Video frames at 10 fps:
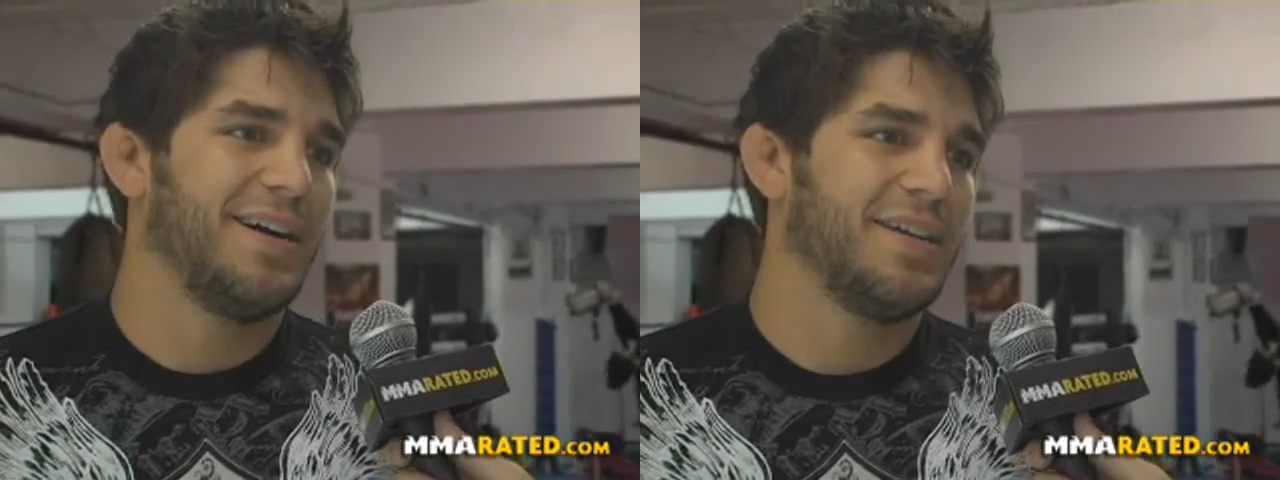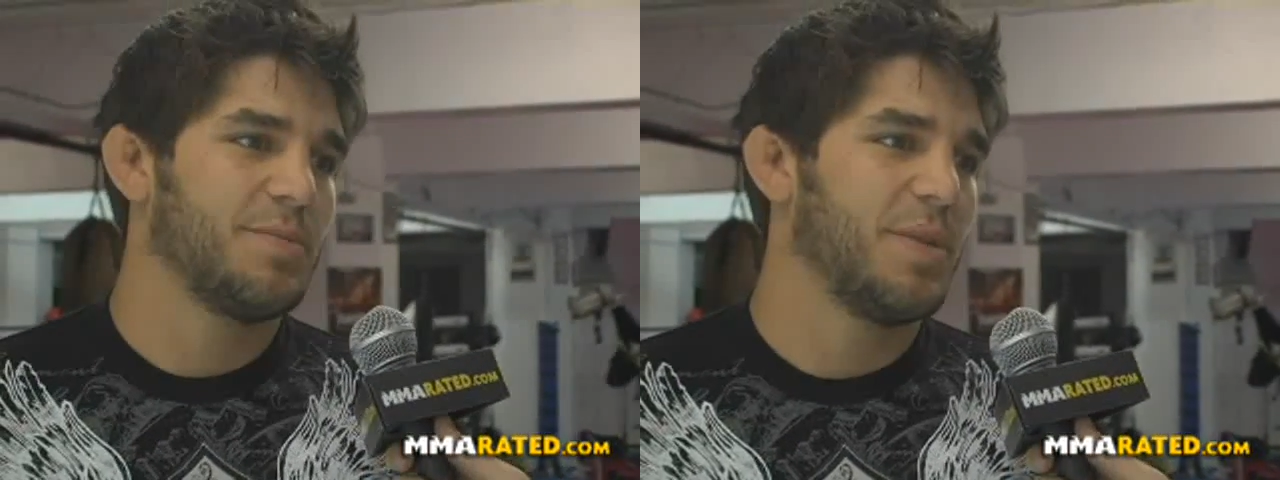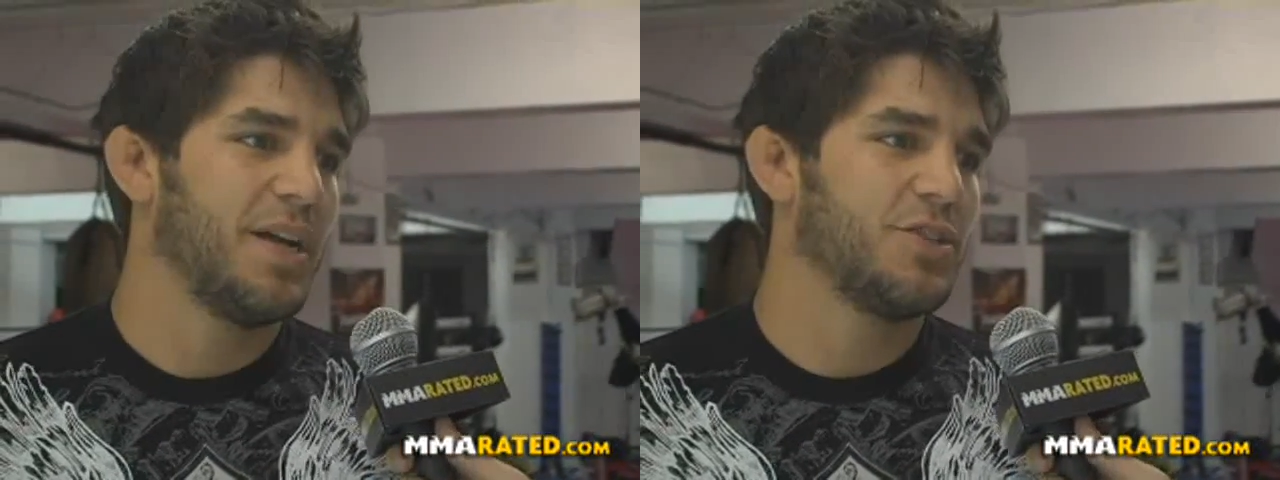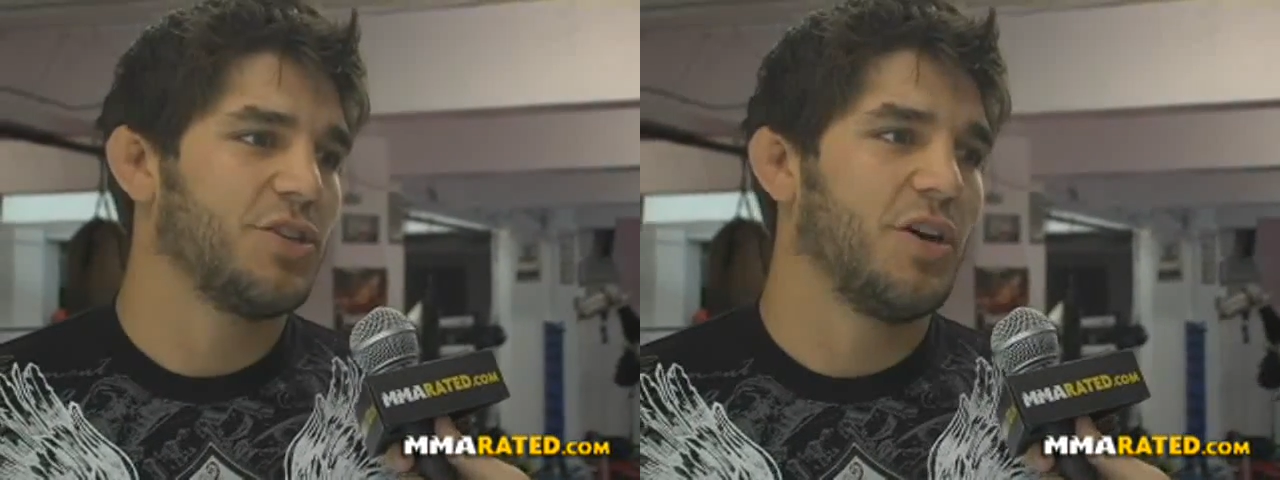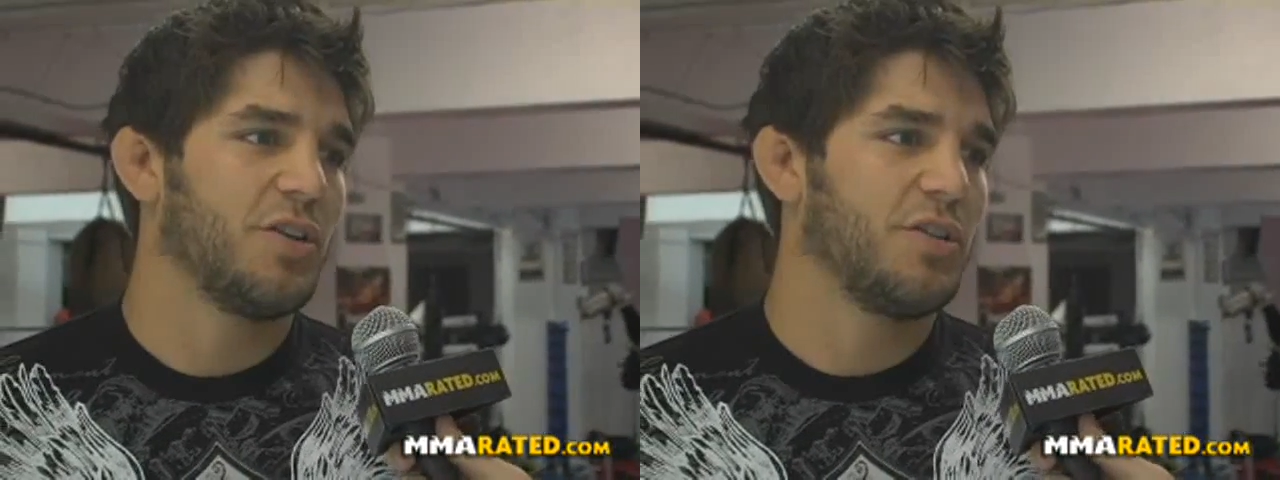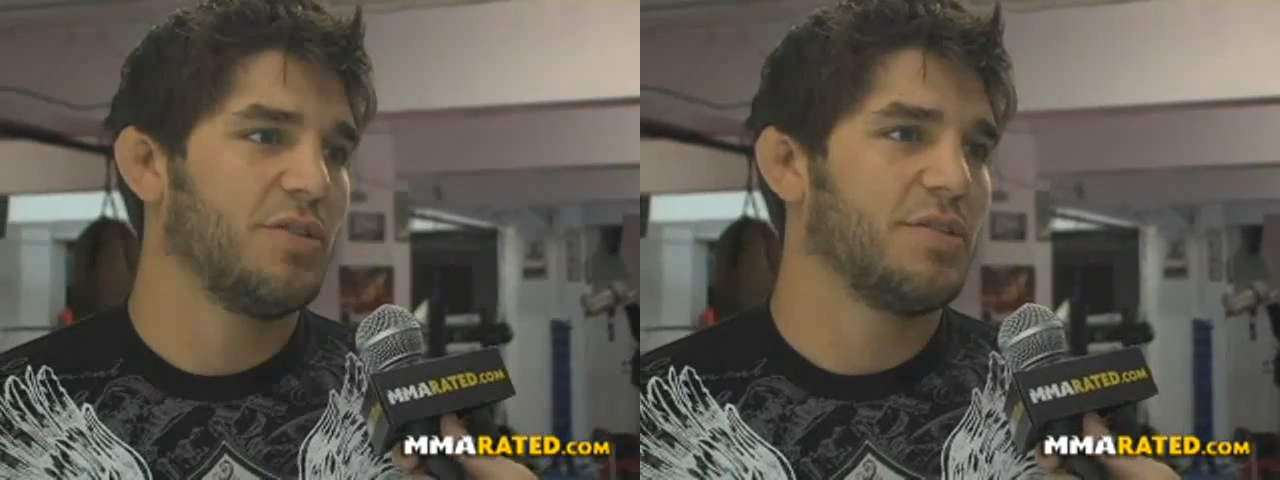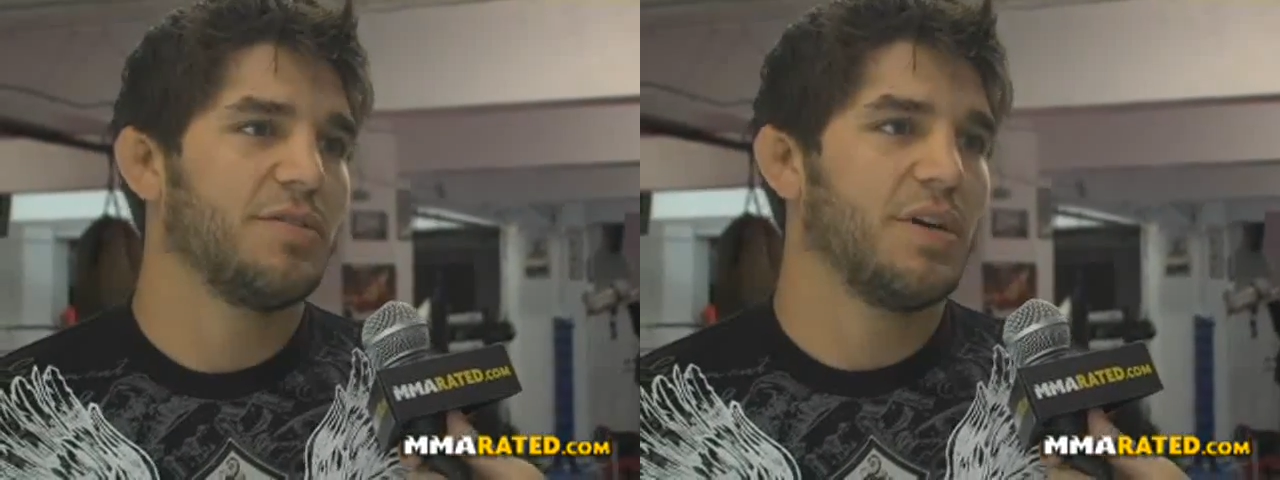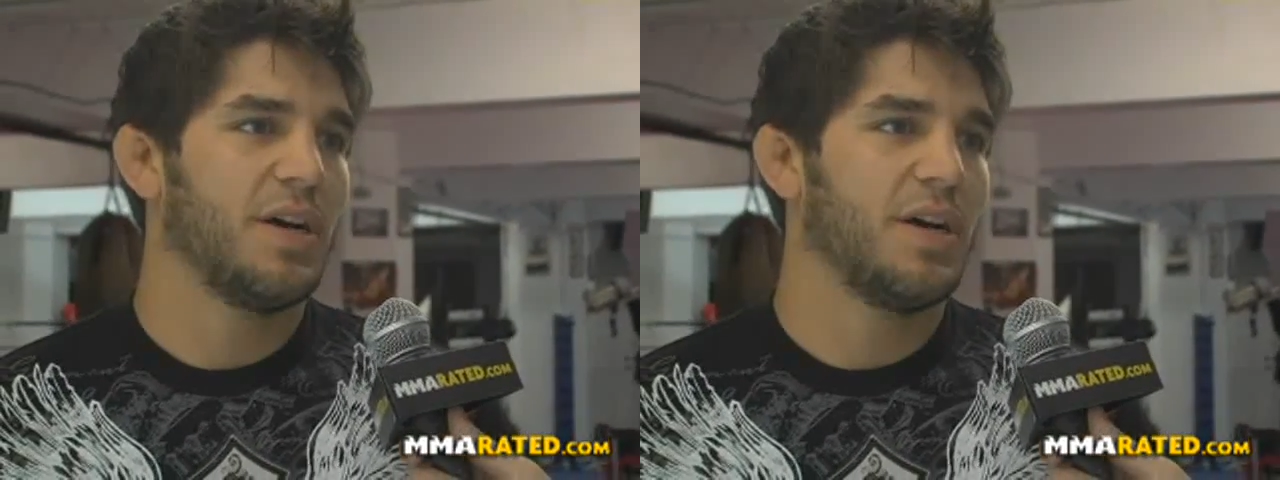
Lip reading: his manager don't look